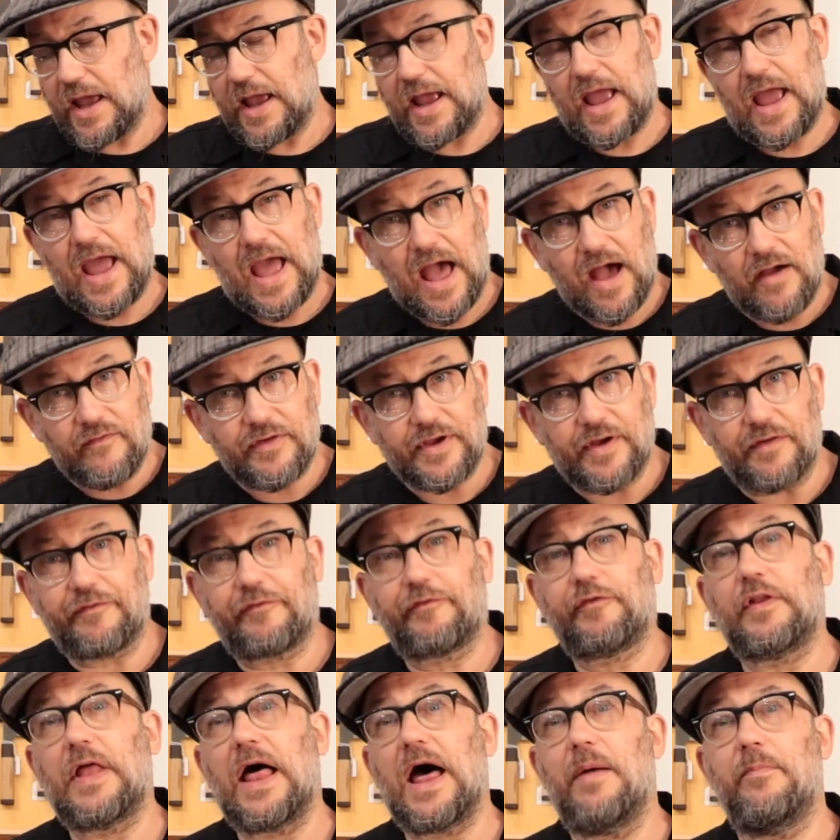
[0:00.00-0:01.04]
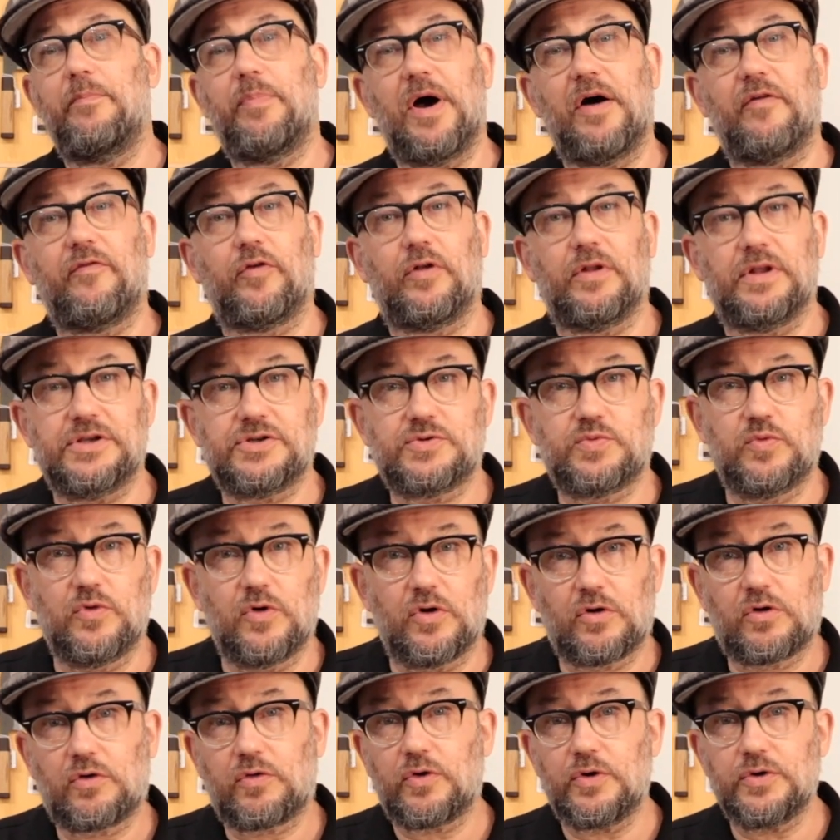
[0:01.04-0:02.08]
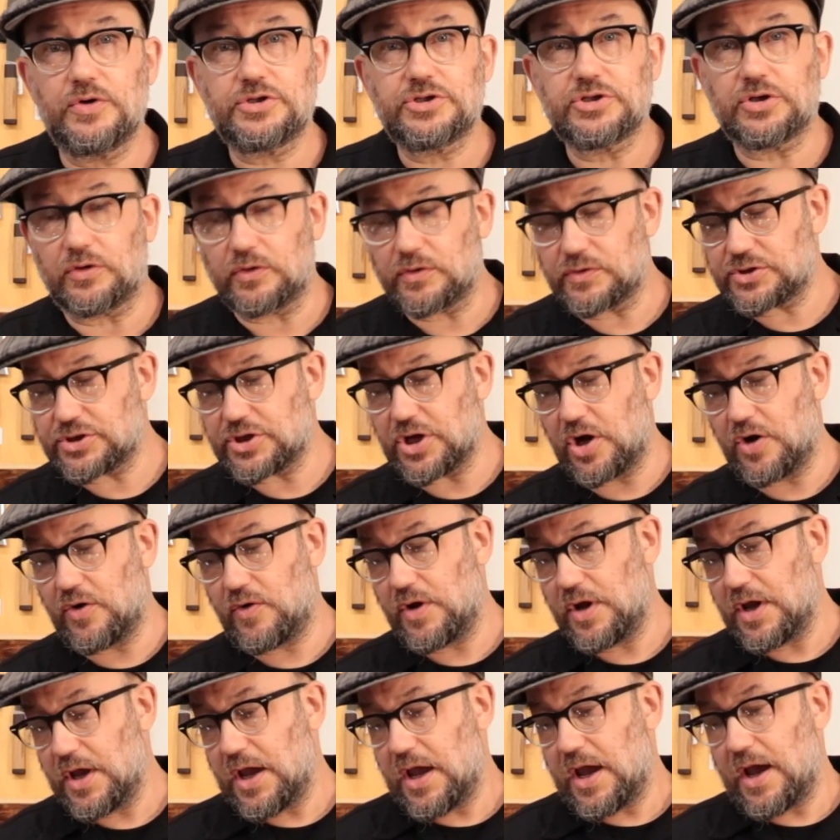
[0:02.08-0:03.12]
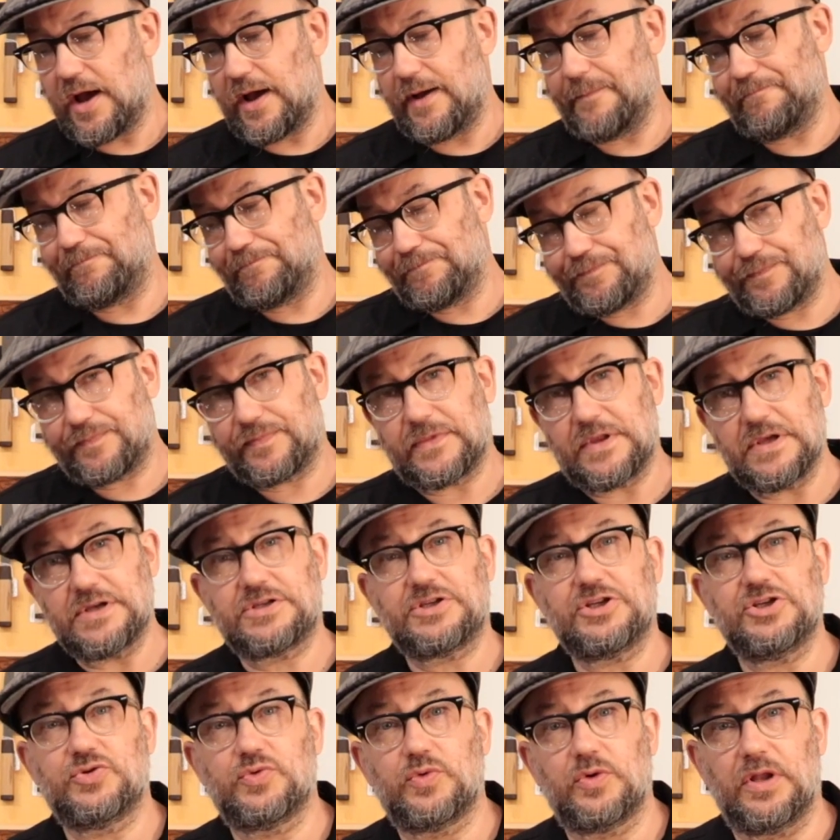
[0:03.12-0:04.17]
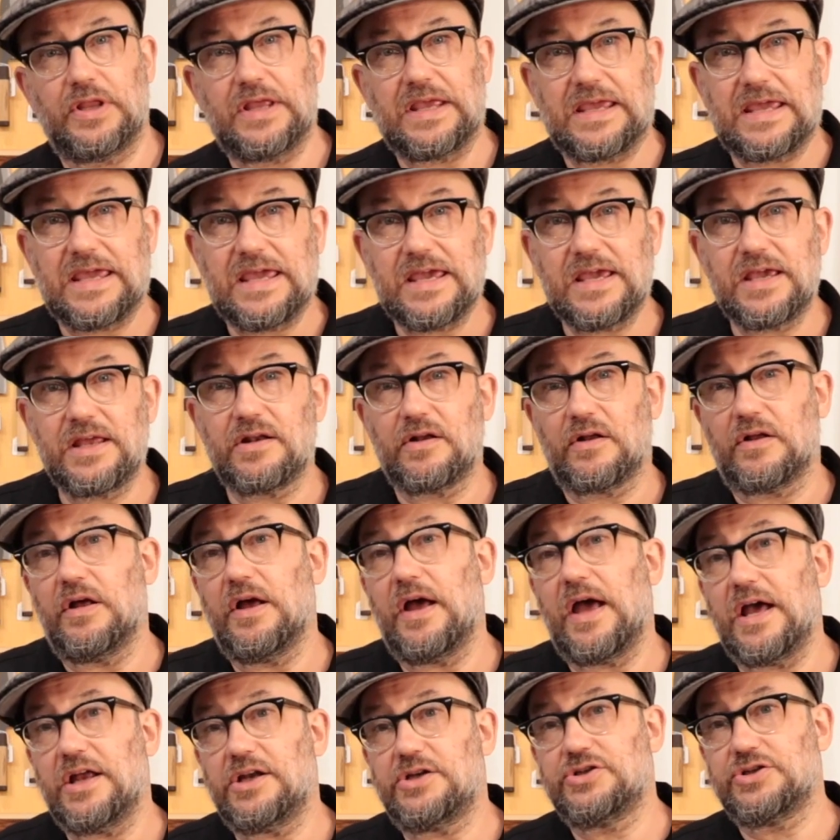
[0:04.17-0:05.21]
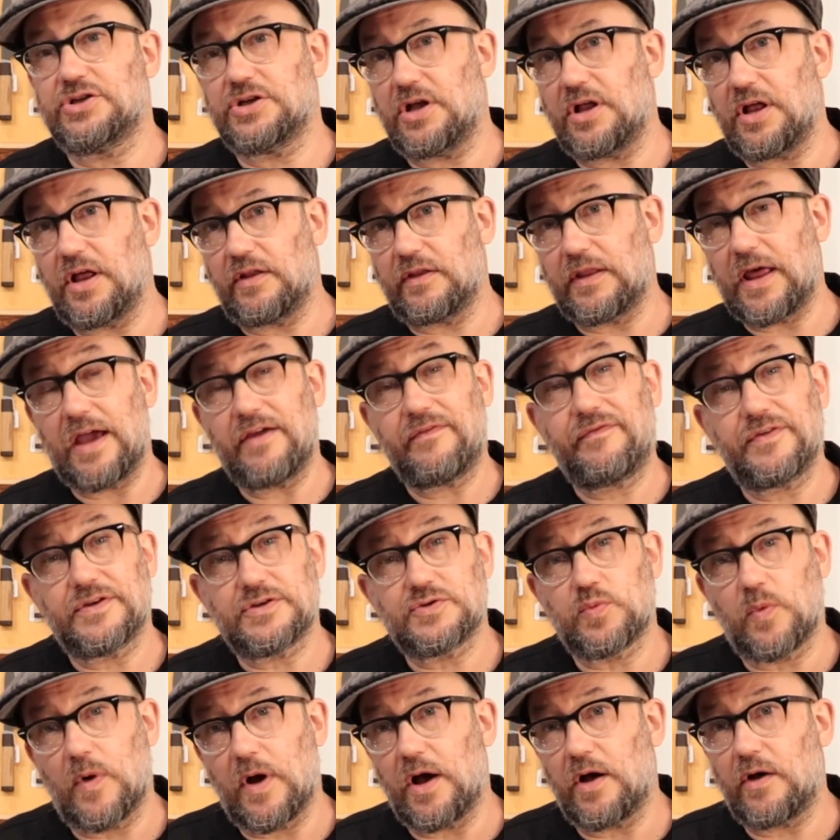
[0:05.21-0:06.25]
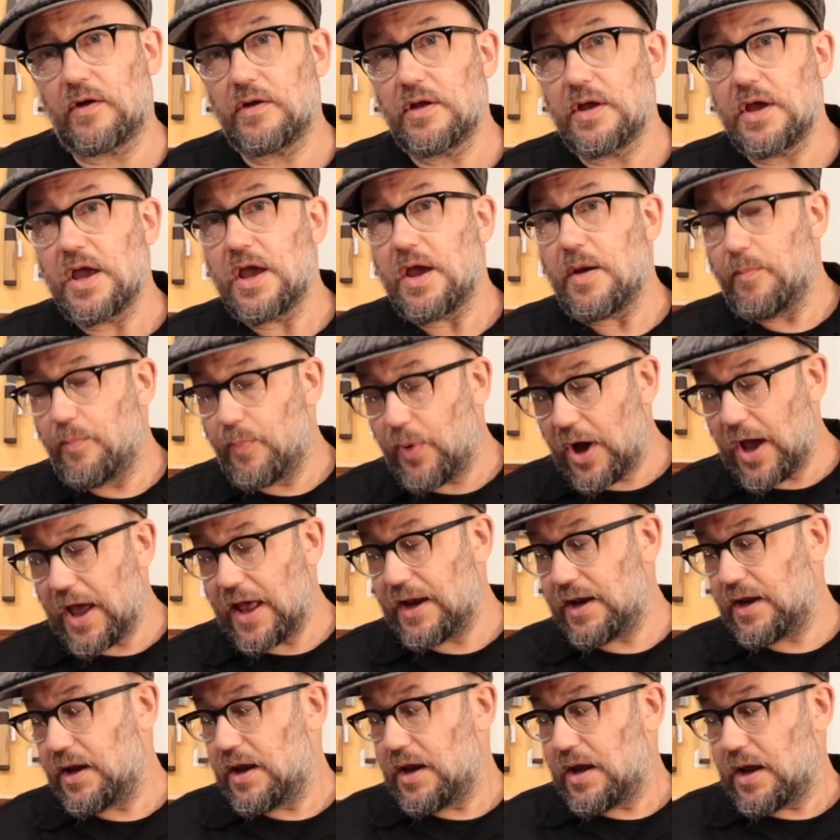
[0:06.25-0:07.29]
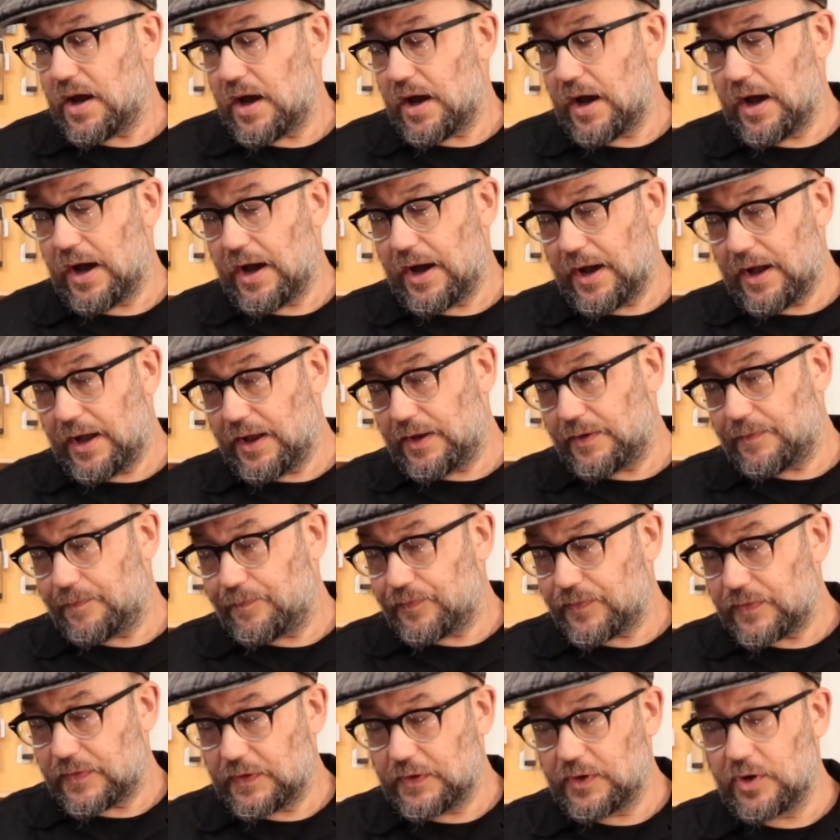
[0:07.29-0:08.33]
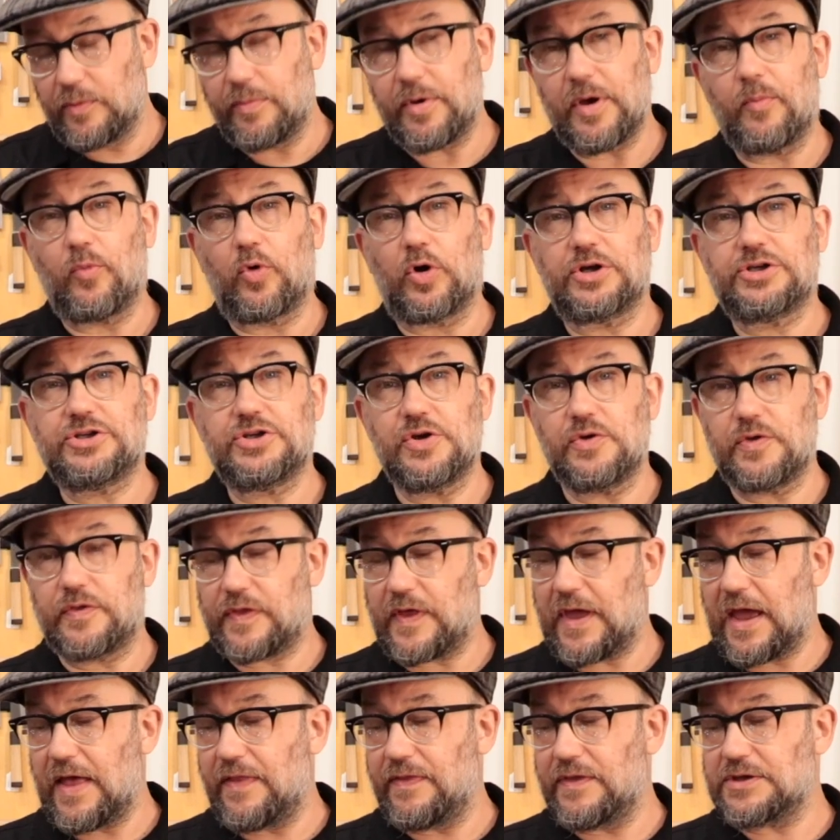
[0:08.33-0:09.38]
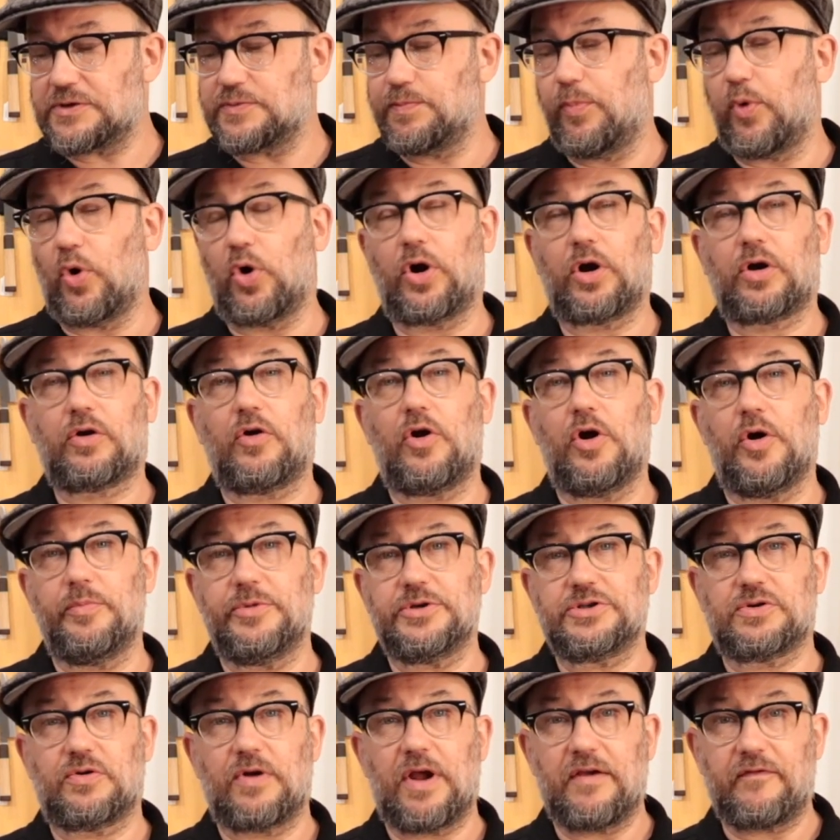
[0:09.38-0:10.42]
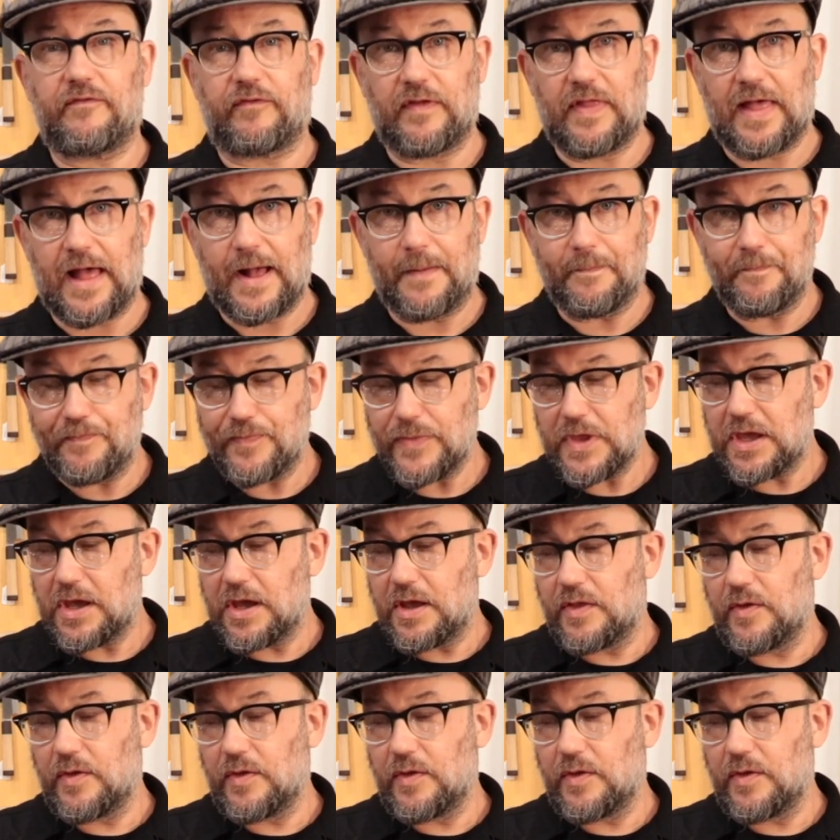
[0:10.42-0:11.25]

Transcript: Having a flat bevel is real crucial, so this is really key to edge life as well, but a little bit more tooth, and this borachrome is great for that.